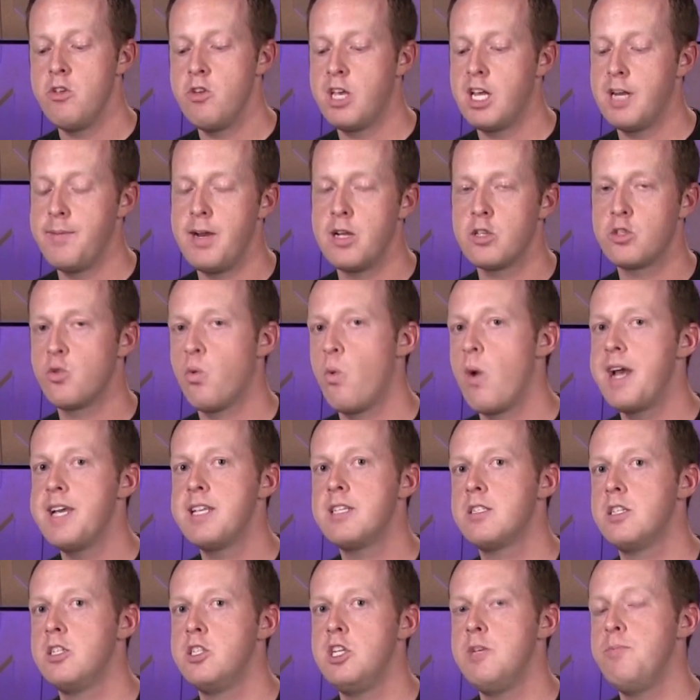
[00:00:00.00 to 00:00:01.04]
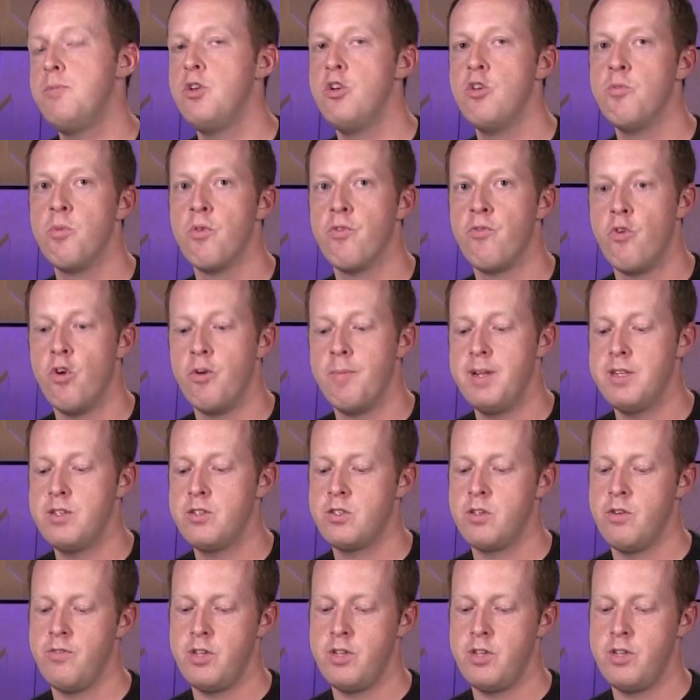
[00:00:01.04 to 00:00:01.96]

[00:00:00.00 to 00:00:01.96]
you get about twice the G P U performance.